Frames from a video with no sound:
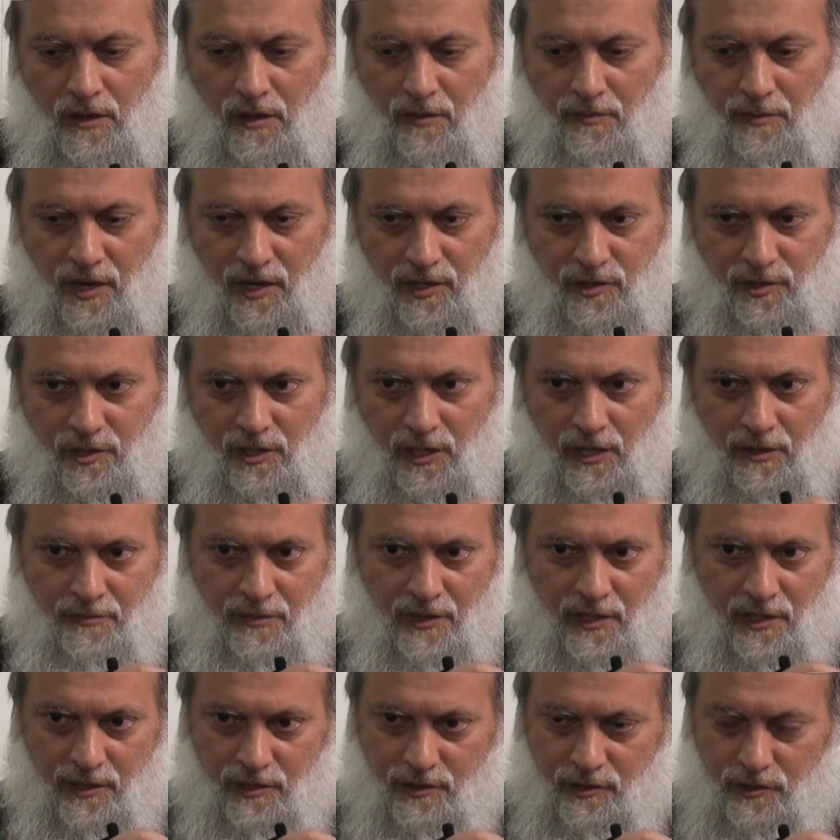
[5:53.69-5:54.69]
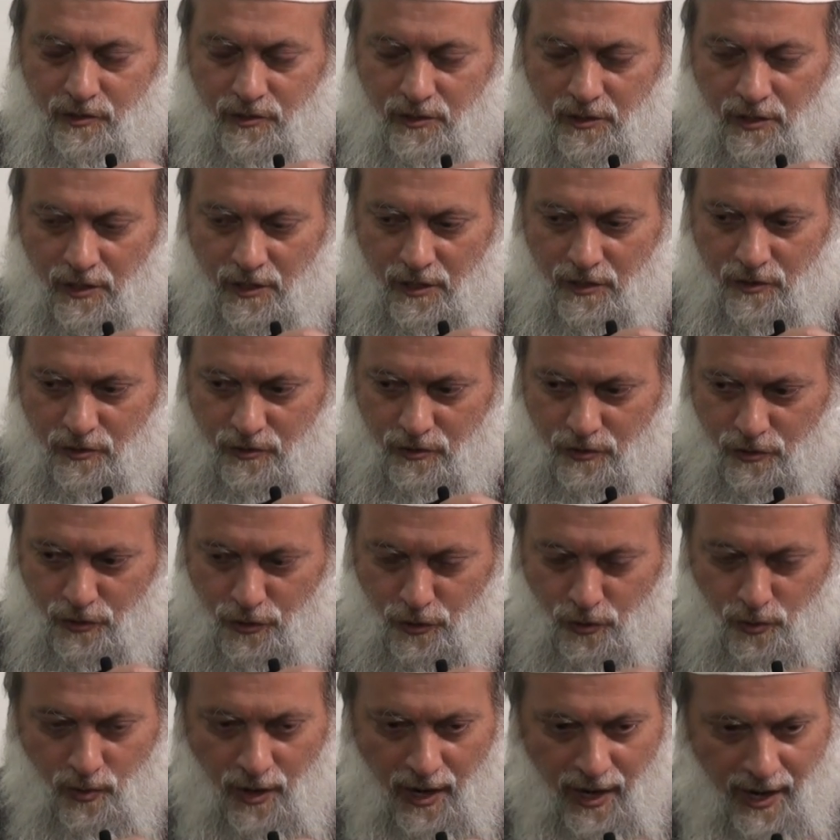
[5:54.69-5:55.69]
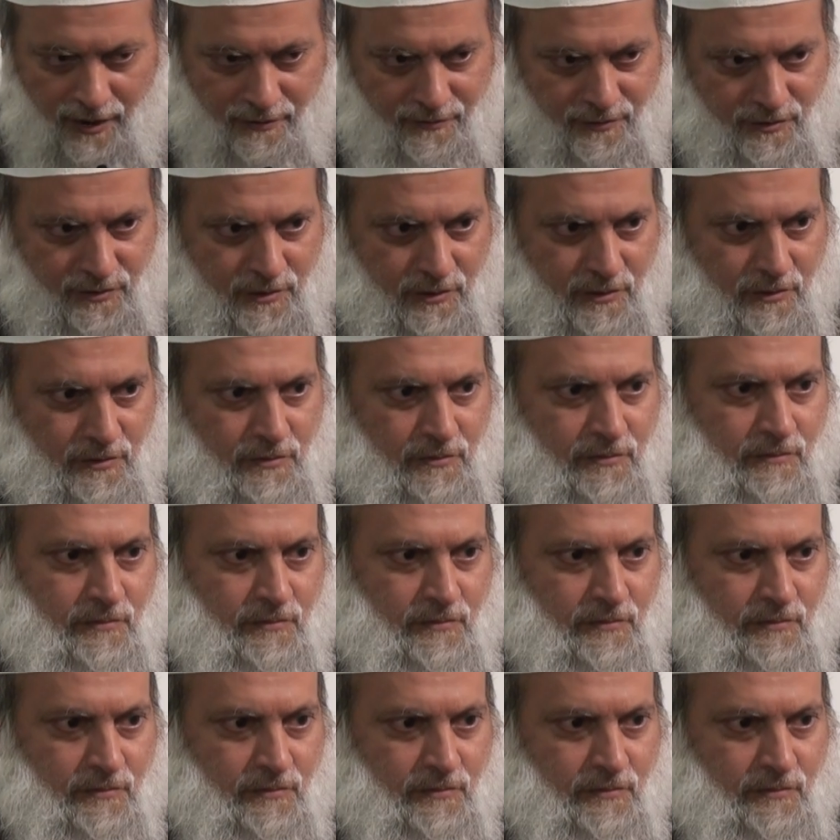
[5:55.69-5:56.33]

Amongst them, his two wives,